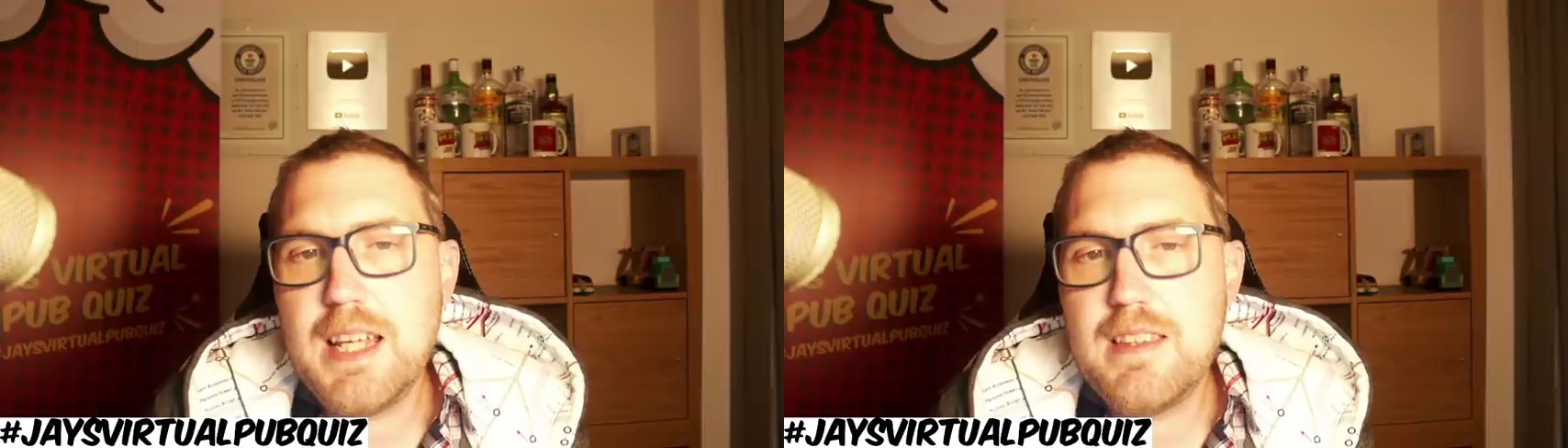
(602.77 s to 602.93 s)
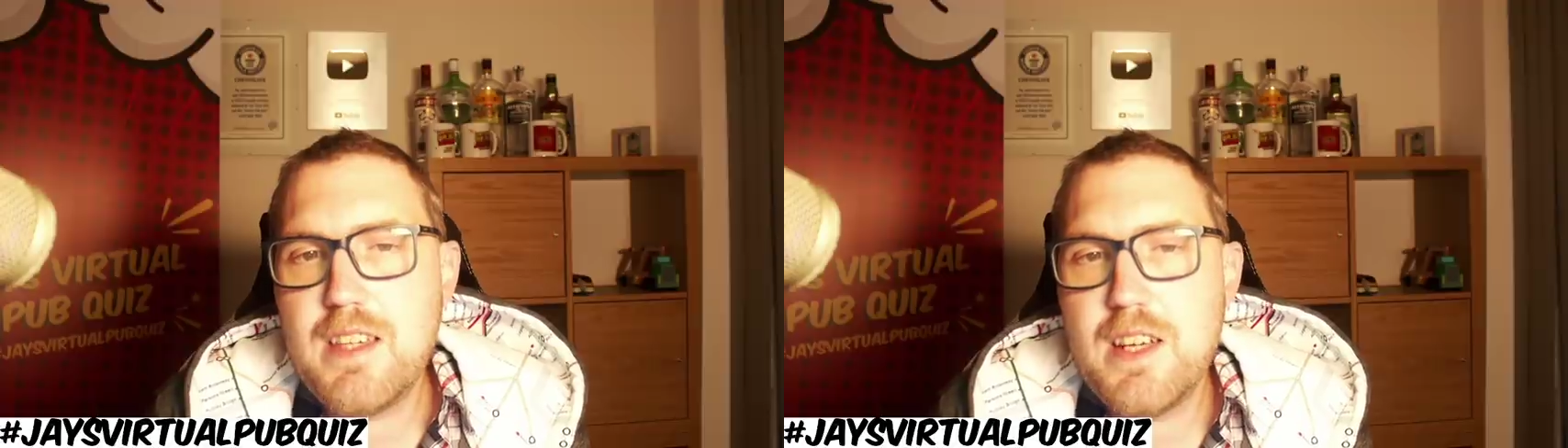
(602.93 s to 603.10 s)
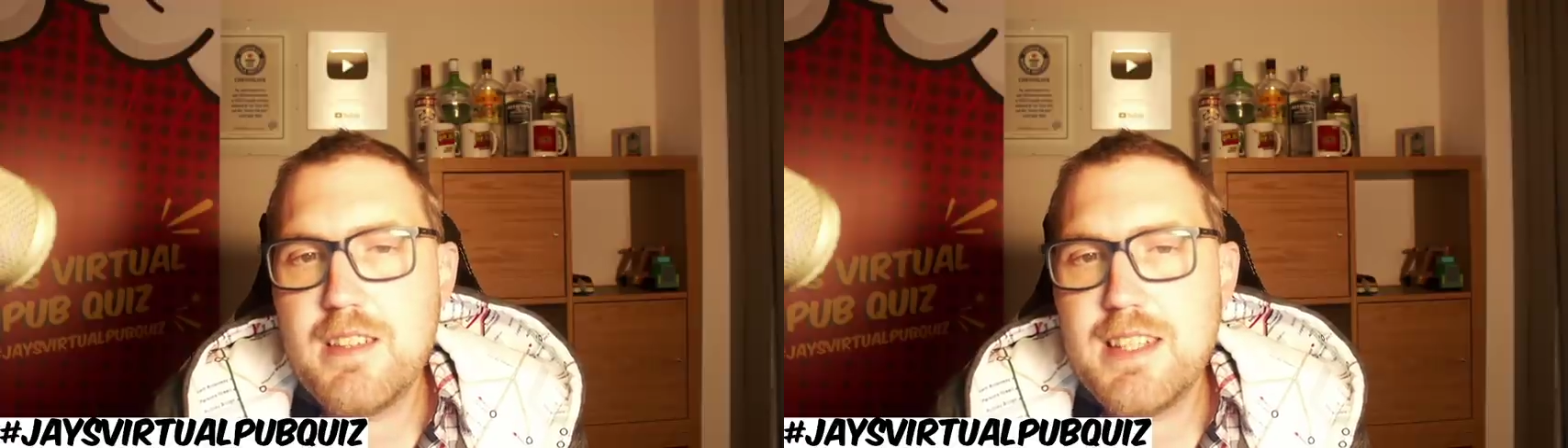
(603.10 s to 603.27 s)
nearly
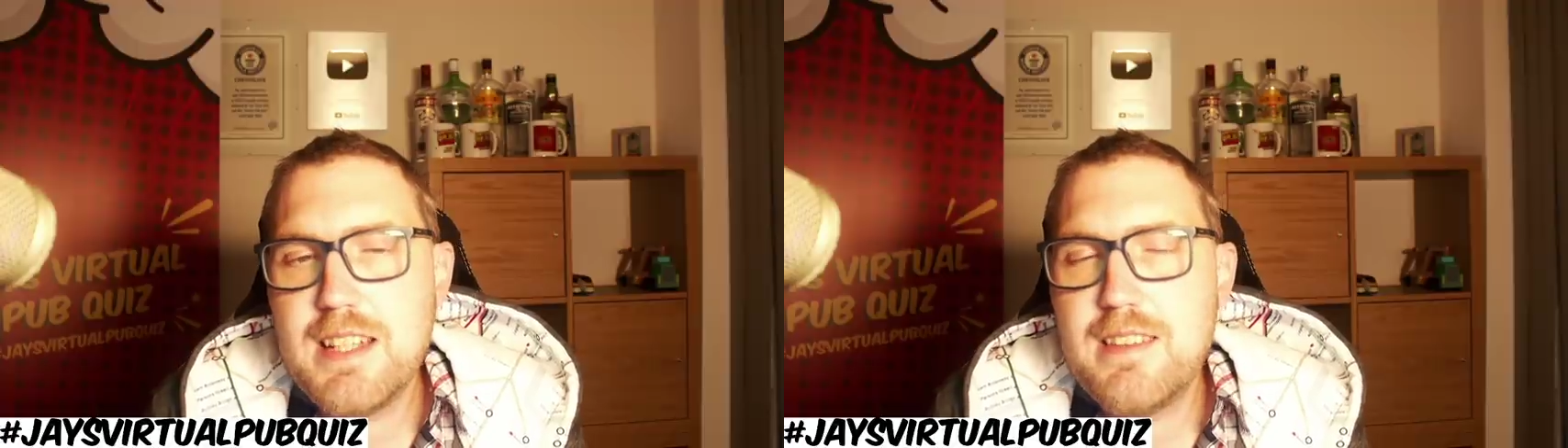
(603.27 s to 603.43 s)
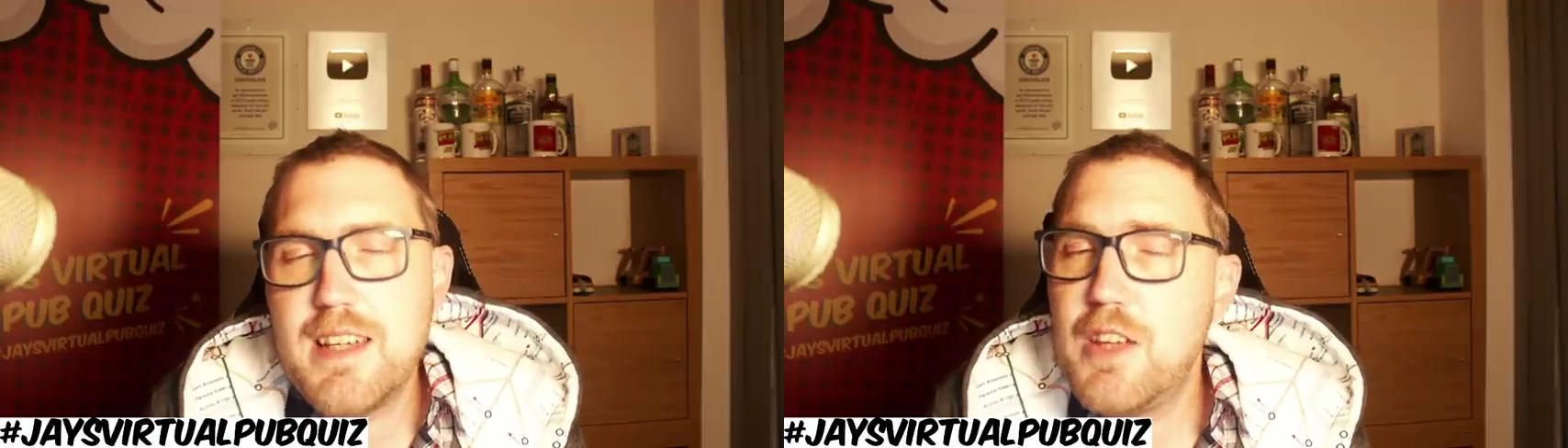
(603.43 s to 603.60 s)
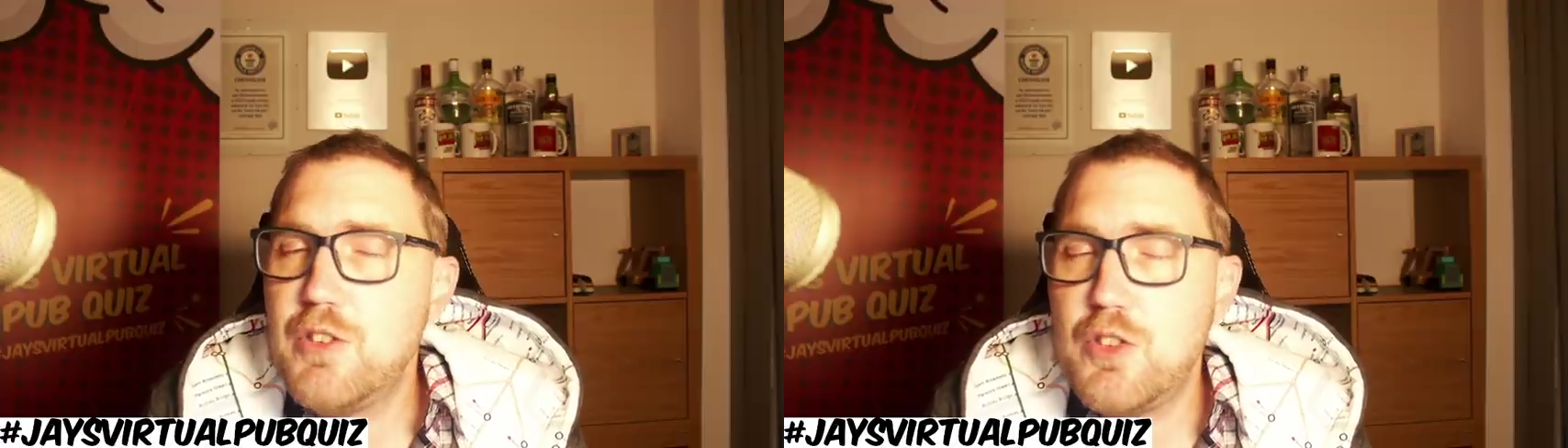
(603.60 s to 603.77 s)

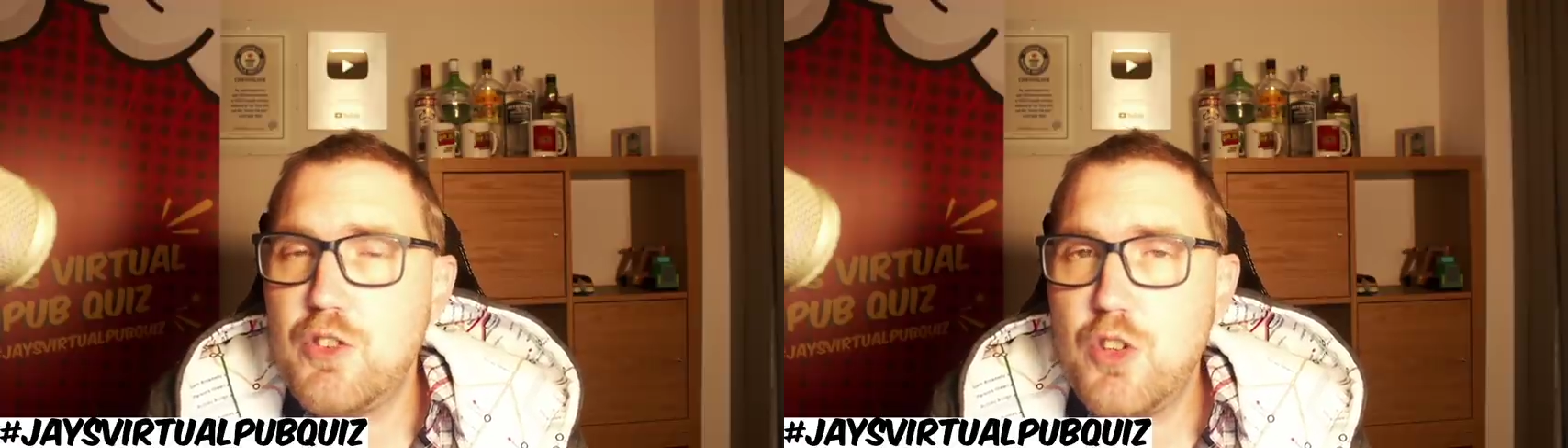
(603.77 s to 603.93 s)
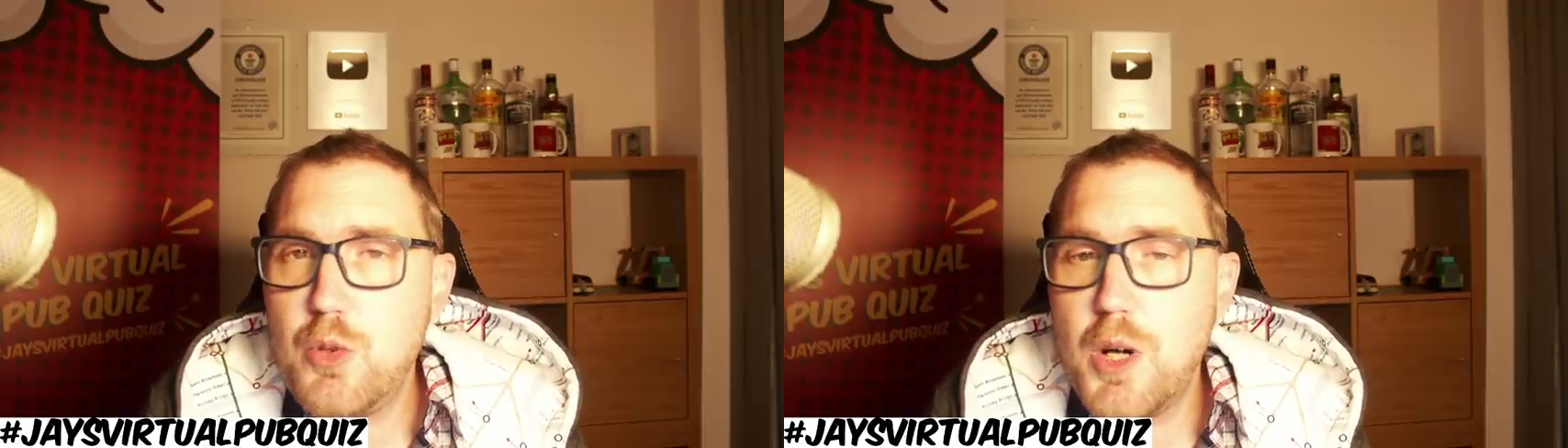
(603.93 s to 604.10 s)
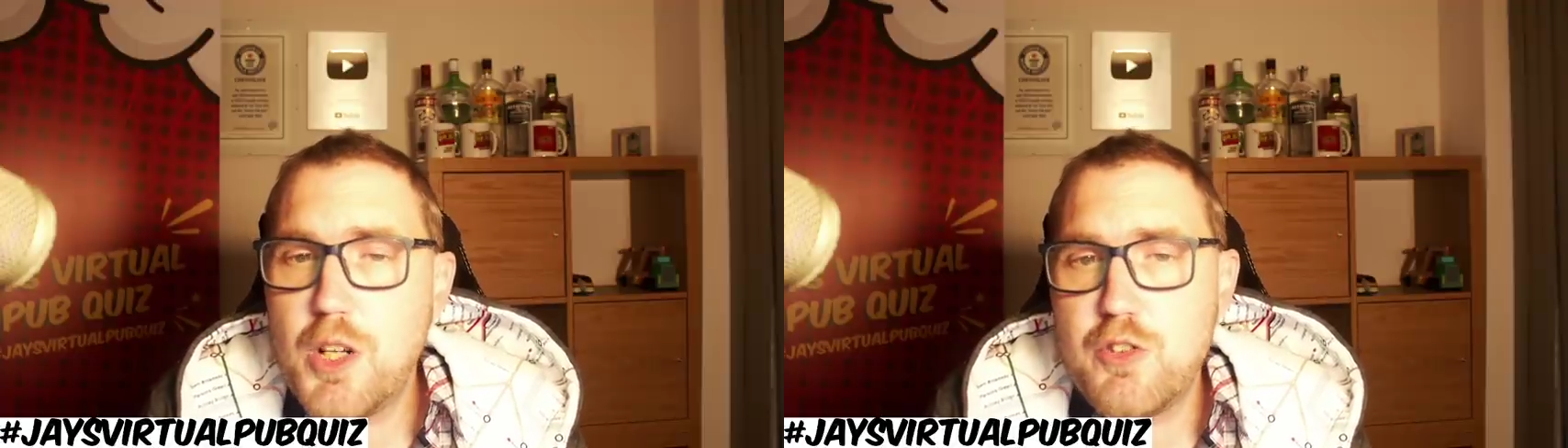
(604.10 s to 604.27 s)

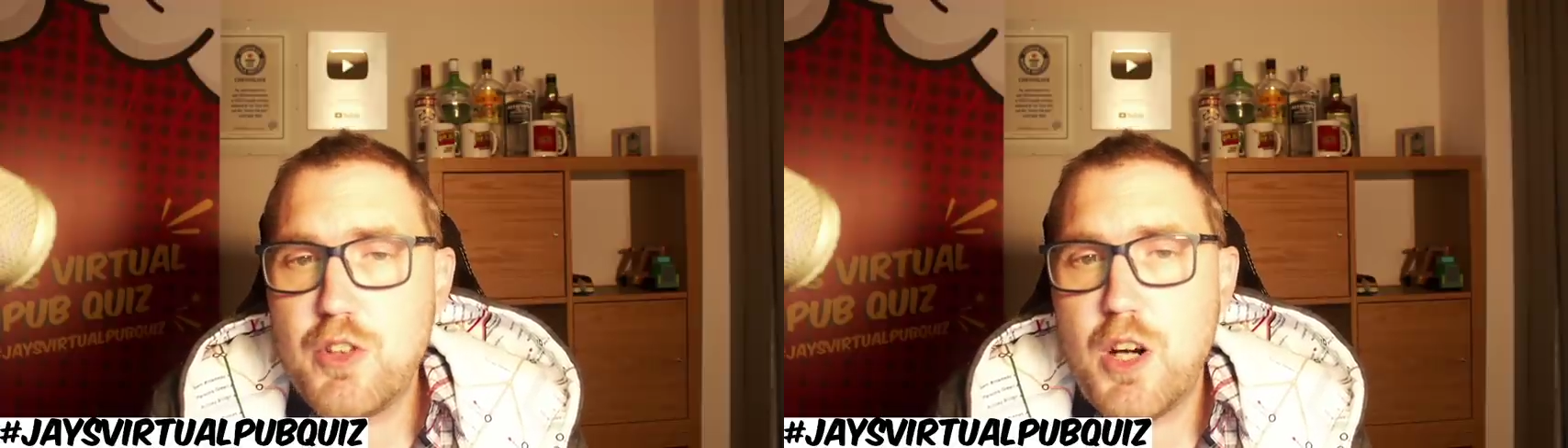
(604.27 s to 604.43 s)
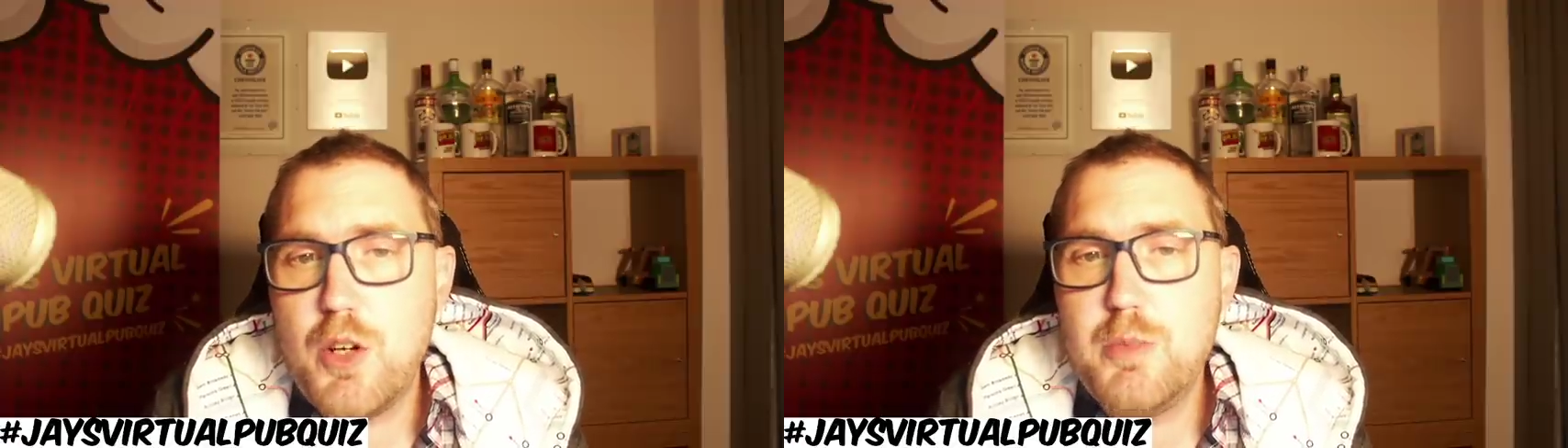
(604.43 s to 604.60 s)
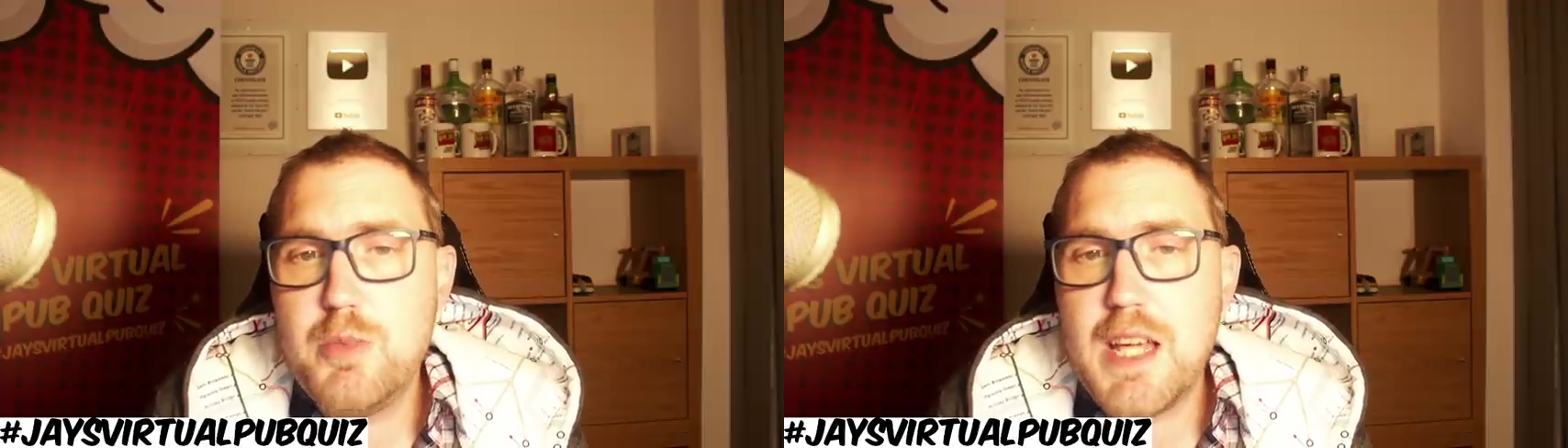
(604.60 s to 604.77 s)
13,200
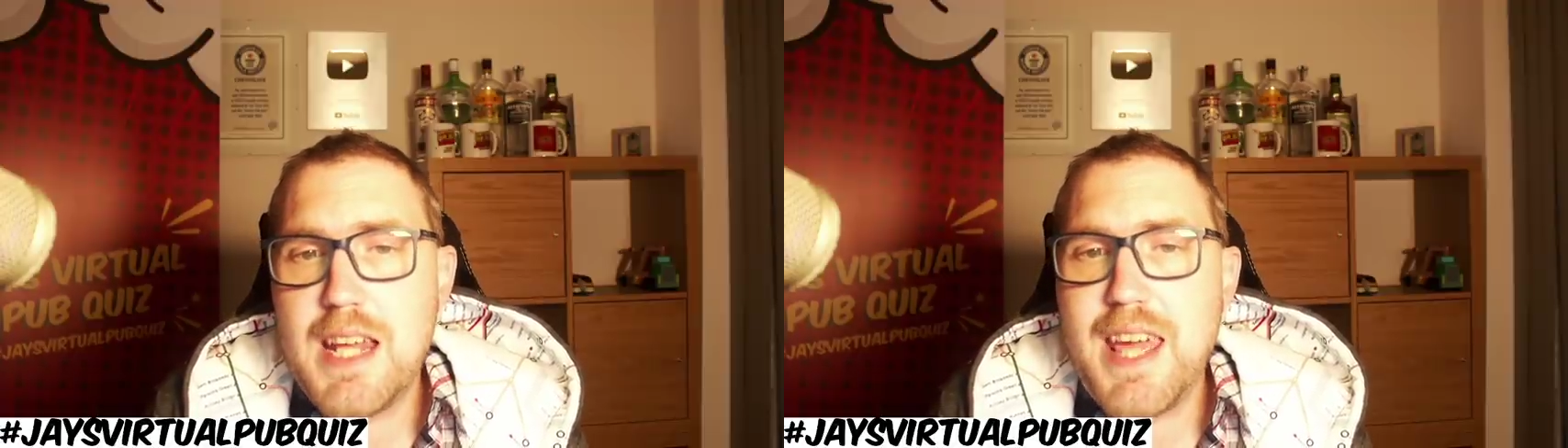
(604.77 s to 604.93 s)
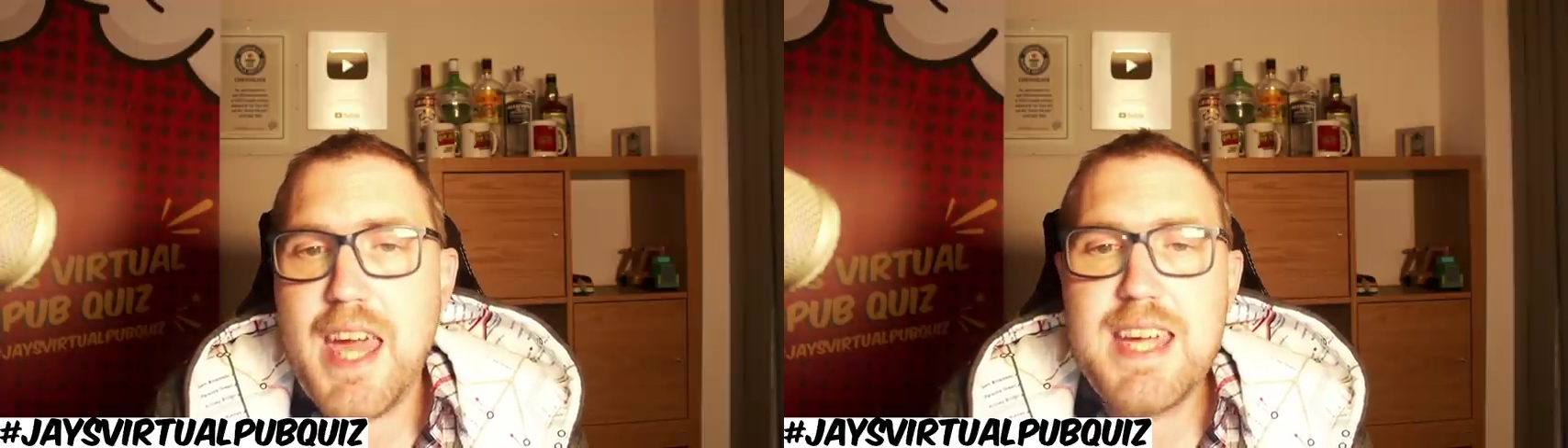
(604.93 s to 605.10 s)
homes and